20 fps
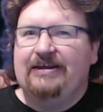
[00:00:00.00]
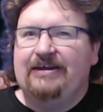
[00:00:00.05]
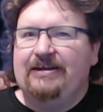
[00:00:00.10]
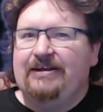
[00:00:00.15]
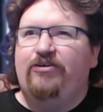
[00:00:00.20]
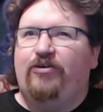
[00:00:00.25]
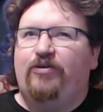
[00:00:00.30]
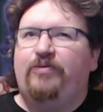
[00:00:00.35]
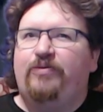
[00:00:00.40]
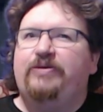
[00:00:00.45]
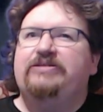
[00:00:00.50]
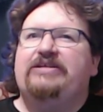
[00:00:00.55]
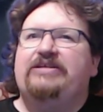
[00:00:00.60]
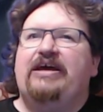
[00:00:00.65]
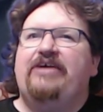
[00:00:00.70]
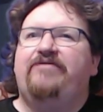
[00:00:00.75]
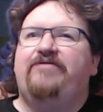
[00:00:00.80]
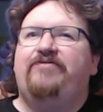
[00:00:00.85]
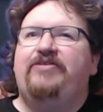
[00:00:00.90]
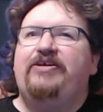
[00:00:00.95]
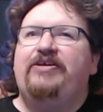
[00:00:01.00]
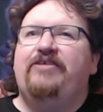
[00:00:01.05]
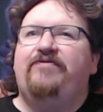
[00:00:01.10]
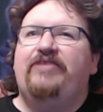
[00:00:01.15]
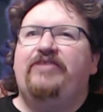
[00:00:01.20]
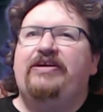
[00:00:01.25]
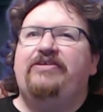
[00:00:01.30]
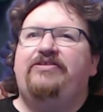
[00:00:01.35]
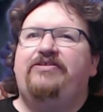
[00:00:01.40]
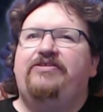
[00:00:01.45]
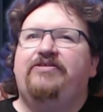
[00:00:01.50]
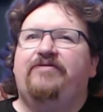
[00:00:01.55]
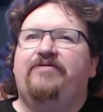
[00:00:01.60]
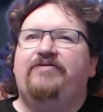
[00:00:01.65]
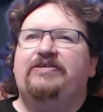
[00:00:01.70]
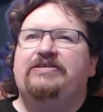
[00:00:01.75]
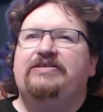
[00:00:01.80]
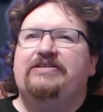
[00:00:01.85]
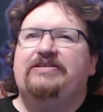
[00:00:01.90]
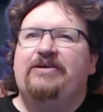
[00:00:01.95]
In almost every event you
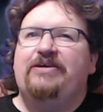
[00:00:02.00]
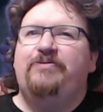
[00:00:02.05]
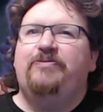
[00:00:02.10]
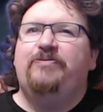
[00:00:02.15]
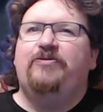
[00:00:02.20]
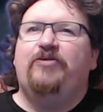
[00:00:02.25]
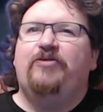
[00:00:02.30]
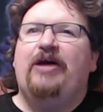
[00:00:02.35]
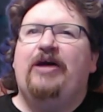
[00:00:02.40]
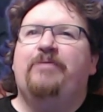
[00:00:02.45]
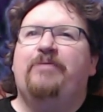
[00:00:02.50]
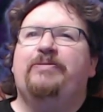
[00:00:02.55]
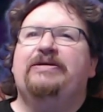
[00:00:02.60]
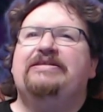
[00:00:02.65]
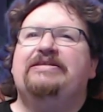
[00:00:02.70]
have the same crap.